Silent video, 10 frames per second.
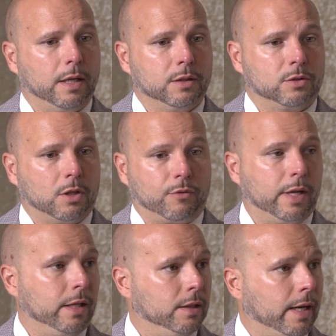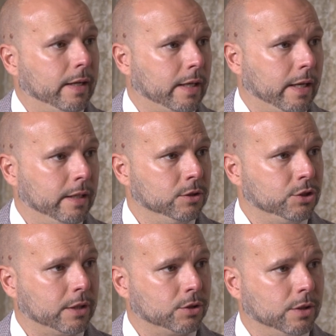instead of getting lidocaine
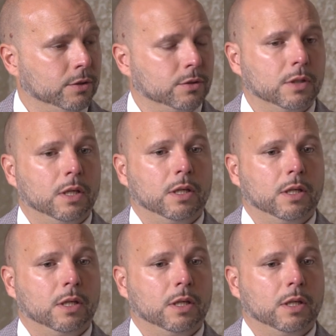injections,